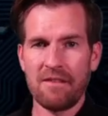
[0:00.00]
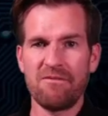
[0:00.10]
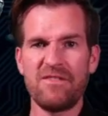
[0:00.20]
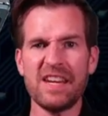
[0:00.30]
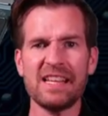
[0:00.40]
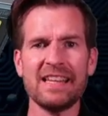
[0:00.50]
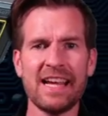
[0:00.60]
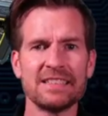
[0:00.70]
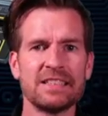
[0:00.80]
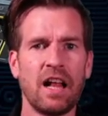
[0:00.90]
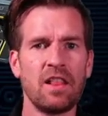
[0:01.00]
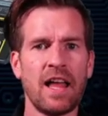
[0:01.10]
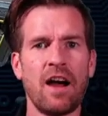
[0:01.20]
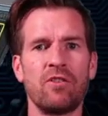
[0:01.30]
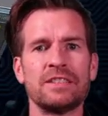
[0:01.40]
VLANs
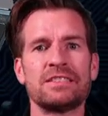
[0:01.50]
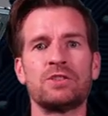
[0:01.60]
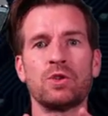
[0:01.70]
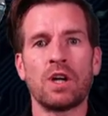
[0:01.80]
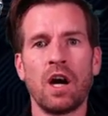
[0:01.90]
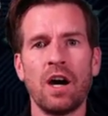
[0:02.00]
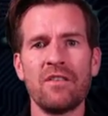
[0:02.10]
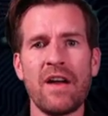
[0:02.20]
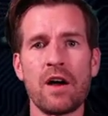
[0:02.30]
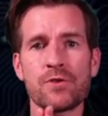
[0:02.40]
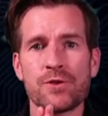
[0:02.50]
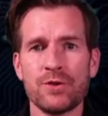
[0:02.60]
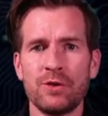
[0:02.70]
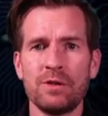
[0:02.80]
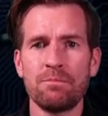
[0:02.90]
allow us to carve out
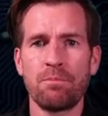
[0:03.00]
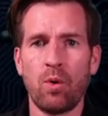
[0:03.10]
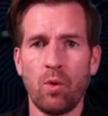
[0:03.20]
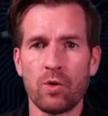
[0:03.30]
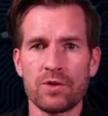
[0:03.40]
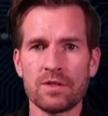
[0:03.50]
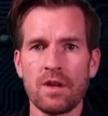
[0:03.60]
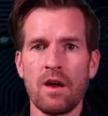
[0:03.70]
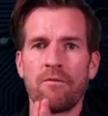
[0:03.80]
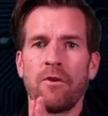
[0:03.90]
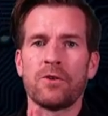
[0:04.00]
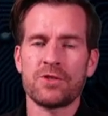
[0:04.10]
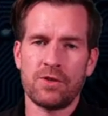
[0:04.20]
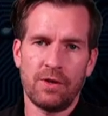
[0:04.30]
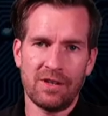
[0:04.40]
certain ports for
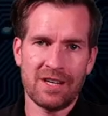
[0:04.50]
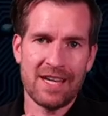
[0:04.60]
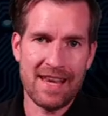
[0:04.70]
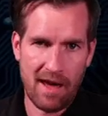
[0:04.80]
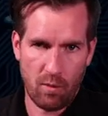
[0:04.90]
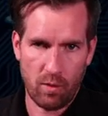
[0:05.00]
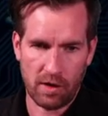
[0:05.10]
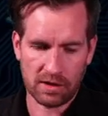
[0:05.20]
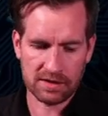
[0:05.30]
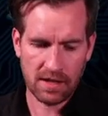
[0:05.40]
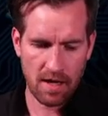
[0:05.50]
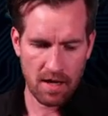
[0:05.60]
certain networks.